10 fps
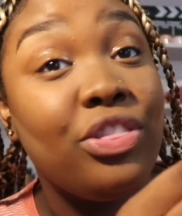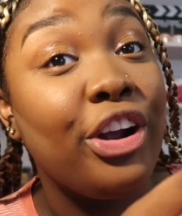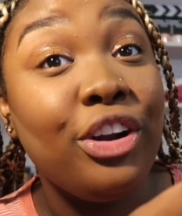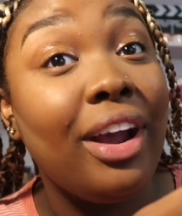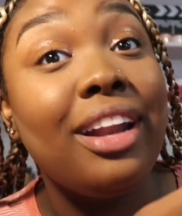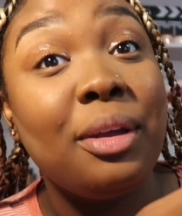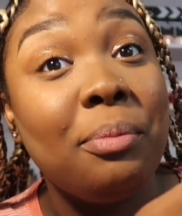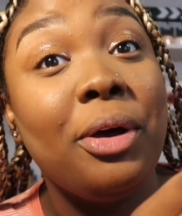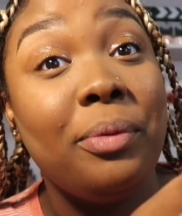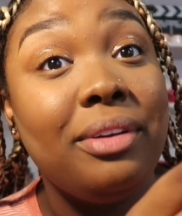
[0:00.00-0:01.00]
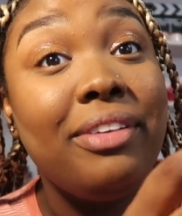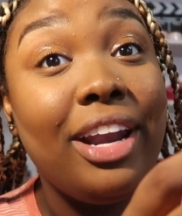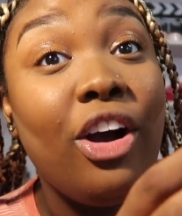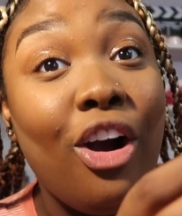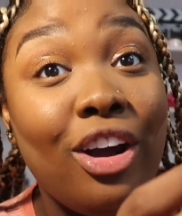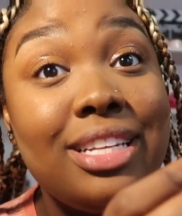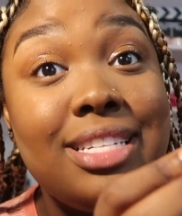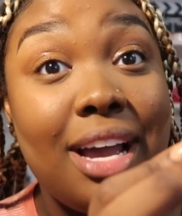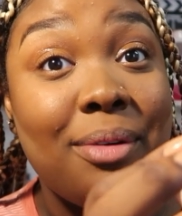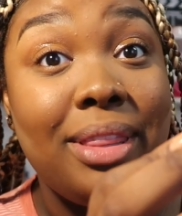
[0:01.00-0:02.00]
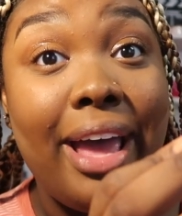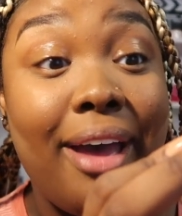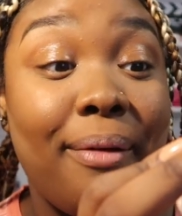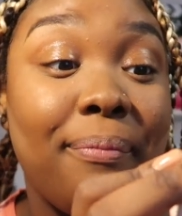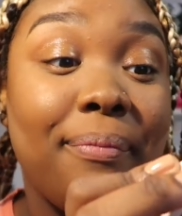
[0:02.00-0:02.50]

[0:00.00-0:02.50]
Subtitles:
3rd grade Camille would have had a heart attack with that.